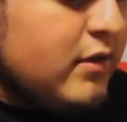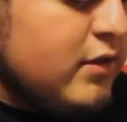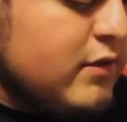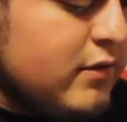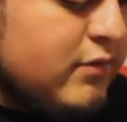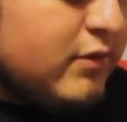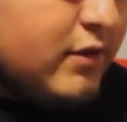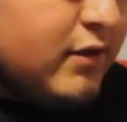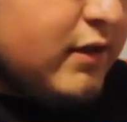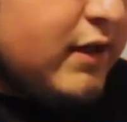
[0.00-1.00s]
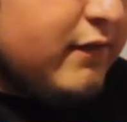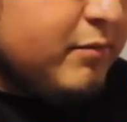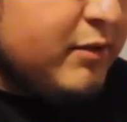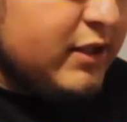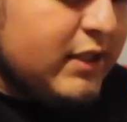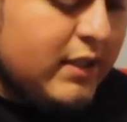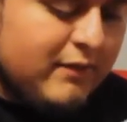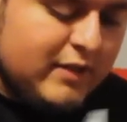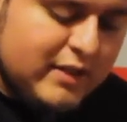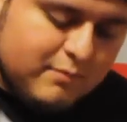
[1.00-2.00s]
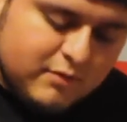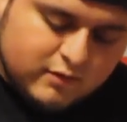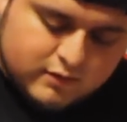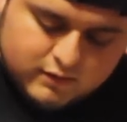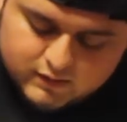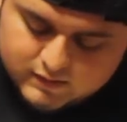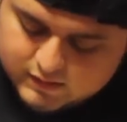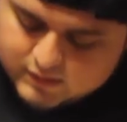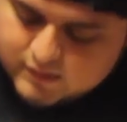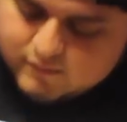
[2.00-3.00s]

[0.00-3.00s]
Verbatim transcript: also autographed by Kevin Eastman on the inside